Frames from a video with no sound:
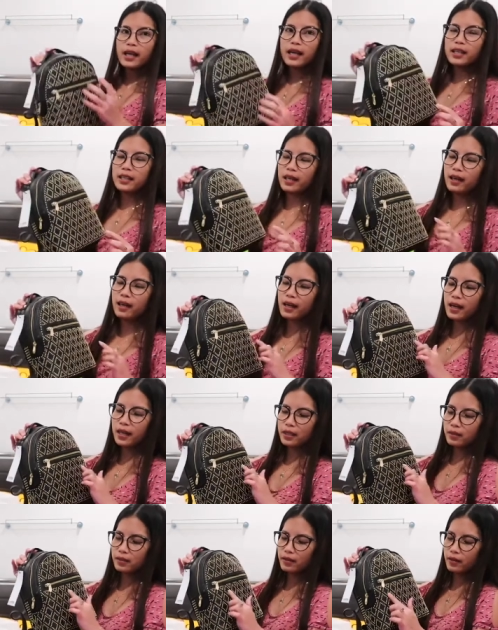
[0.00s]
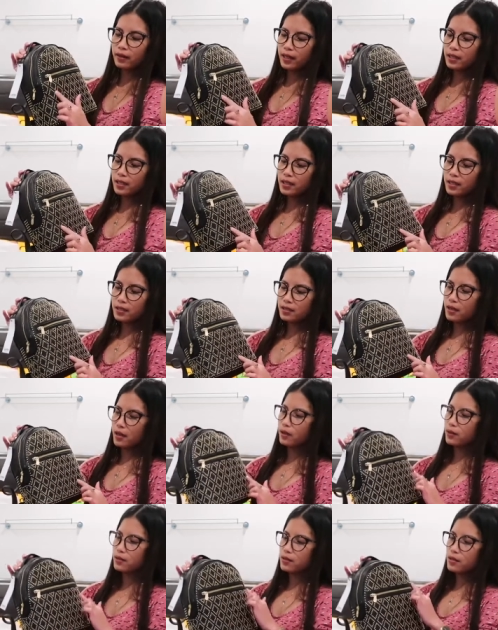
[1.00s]
And I like the
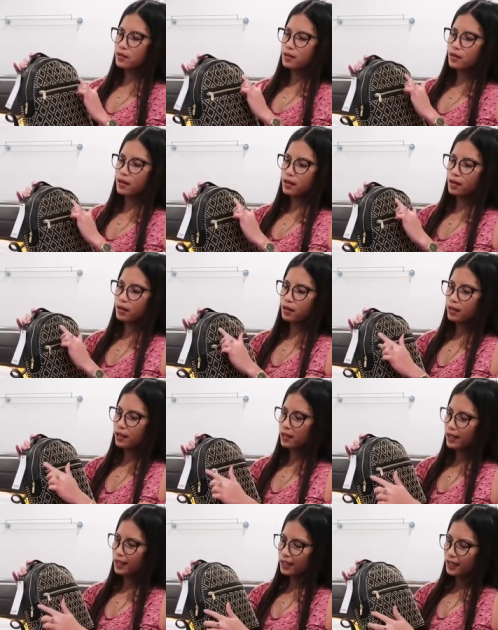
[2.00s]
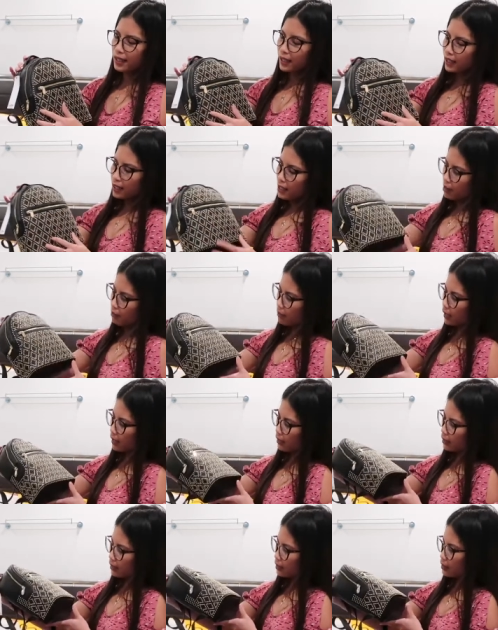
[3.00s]
details in there.
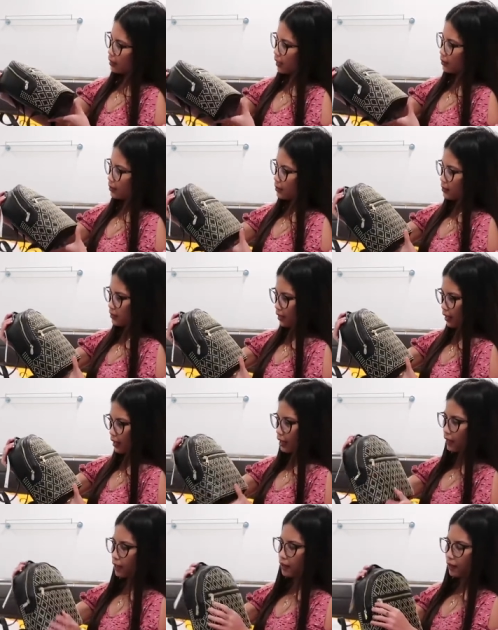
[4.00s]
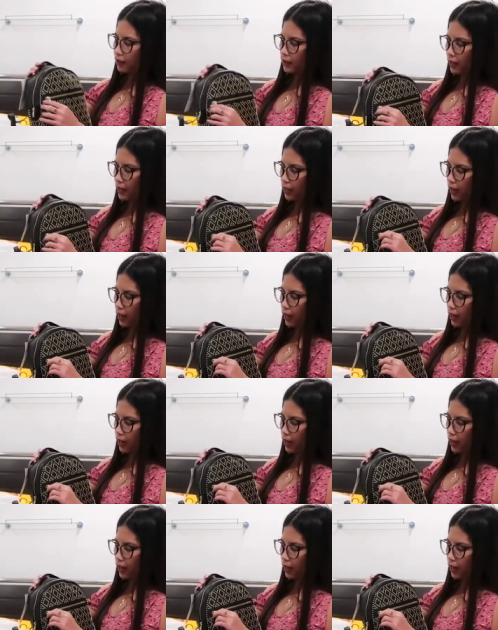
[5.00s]
Mga details niya. I love it. And